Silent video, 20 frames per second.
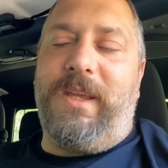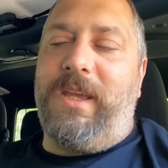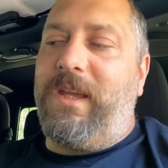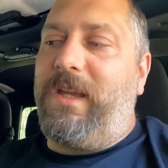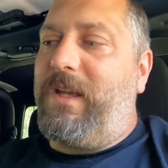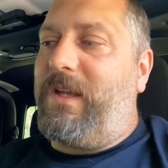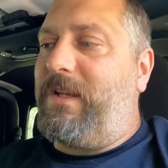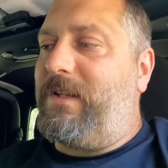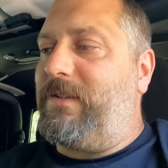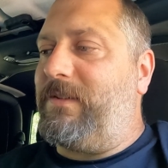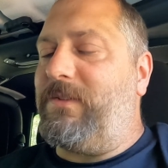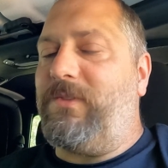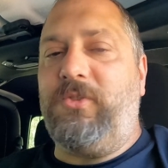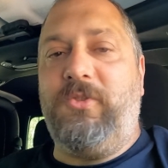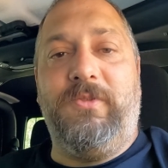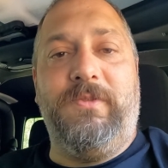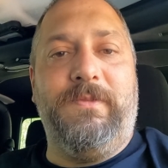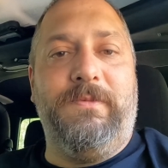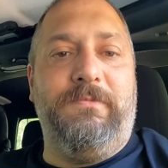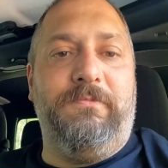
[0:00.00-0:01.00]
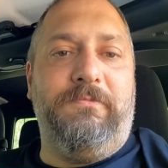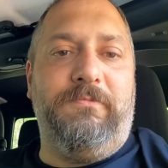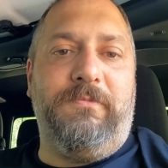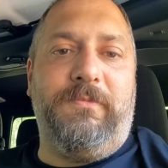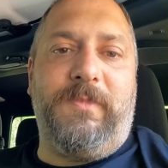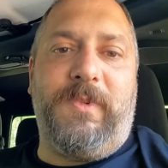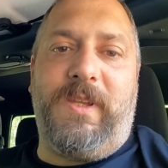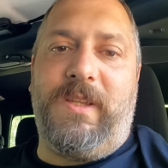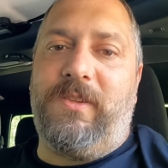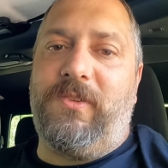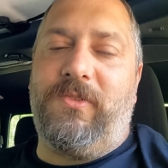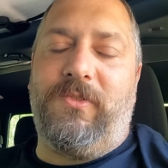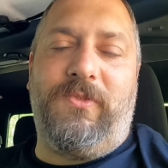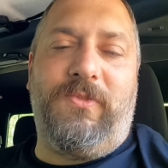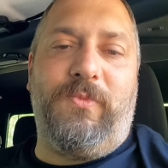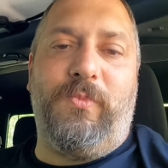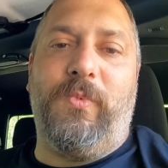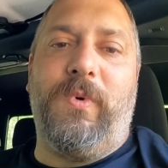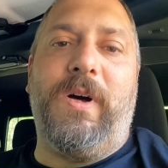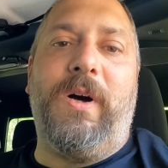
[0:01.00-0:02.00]
and
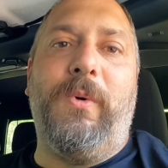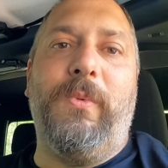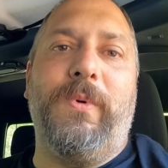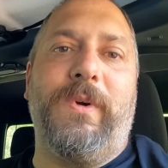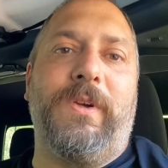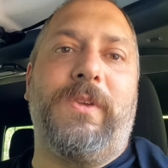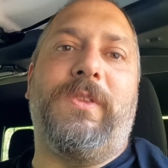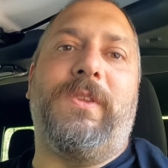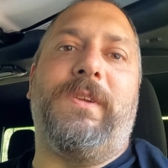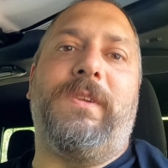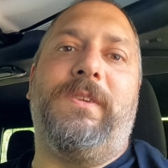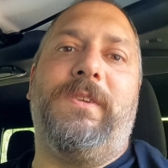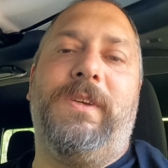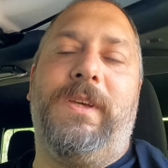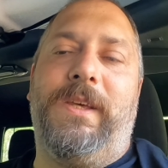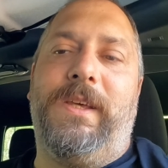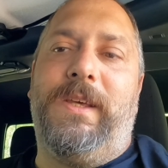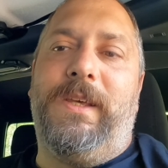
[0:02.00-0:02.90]
it's well worth it.